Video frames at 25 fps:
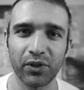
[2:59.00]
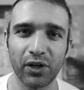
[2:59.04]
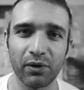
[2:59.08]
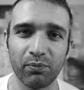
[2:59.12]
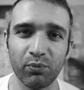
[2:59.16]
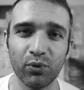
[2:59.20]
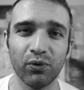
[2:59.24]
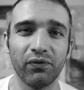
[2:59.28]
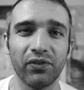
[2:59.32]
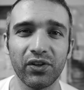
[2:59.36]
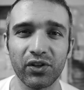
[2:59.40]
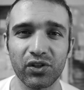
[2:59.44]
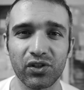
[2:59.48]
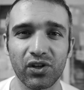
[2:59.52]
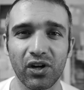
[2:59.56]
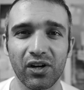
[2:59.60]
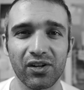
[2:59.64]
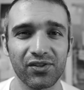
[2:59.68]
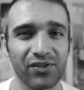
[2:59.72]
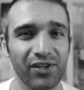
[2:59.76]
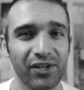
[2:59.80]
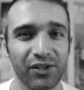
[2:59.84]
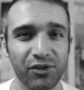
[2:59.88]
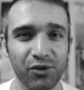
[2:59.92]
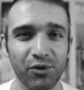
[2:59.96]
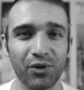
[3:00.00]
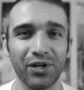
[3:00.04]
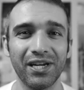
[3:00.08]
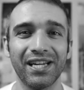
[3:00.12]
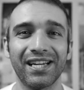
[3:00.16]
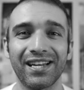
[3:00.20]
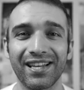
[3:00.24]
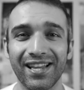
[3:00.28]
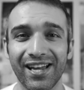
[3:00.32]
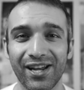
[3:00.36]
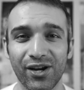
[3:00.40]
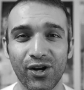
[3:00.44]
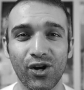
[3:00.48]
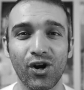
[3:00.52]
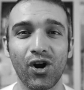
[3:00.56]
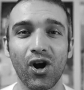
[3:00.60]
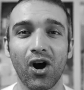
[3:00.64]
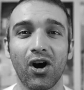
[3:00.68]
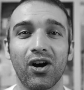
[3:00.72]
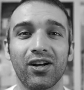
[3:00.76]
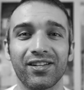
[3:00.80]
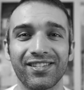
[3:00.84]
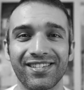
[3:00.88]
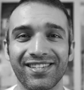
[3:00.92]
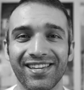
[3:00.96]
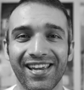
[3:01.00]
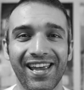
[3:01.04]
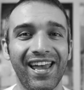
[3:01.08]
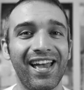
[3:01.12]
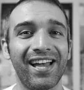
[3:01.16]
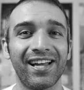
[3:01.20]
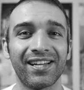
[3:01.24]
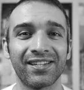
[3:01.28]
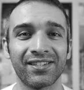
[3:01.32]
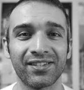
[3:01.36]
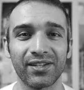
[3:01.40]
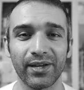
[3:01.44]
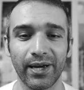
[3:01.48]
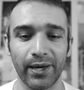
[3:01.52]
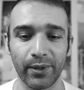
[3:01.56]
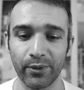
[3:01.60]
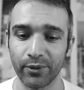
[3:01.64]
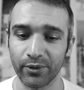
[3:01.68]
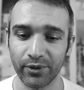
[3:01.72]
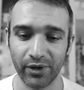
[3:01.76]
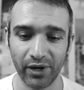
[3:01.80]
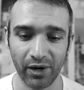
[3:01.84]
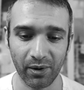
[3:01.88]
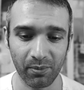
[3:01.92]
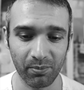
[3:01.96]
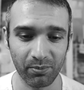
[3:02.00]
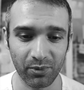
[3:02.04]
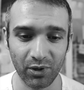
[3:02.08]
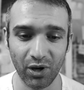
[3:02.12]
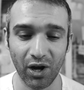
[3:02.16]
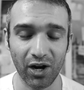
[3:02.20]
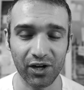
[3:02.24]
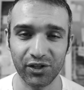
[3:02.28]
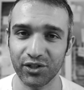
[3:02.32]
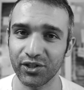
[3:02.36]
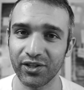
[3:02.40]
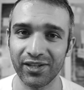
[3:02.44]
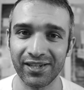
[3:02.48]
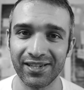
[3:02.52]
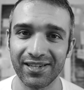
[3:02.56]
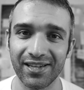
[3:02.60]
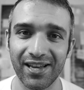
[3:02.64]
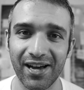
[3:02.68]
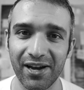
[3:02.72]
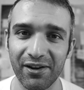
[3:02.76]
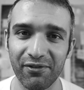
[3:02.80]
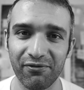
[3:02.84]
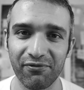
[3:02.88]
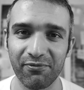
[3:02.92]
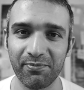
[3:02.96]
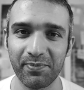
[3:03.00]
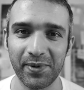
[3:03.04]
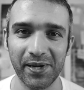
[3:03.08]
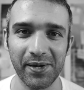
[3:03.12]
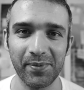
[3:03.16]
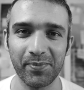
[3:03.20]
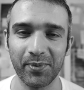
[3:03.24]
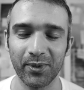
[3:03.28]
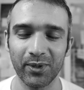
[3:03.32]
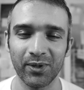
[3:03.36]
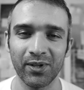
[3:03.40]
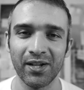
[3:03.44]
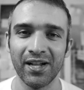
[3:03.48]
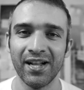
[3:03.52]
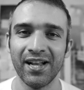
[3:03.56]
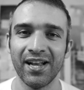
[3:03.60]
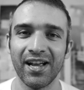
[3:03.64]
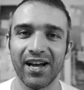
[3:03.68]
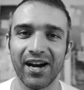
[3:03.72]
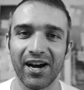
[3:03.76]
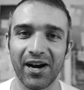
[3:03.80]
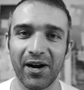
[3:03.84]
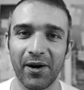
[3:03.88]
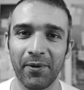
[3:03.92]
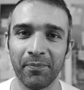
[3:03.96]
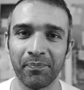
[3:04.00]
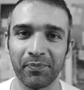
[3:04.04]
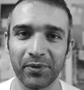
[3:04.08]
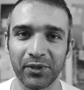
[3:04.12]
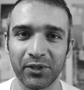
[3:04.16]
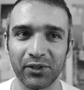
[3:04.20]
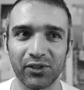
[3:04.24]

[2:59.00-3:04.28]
movie stars. They're treated like gods, and they are larger than life people in the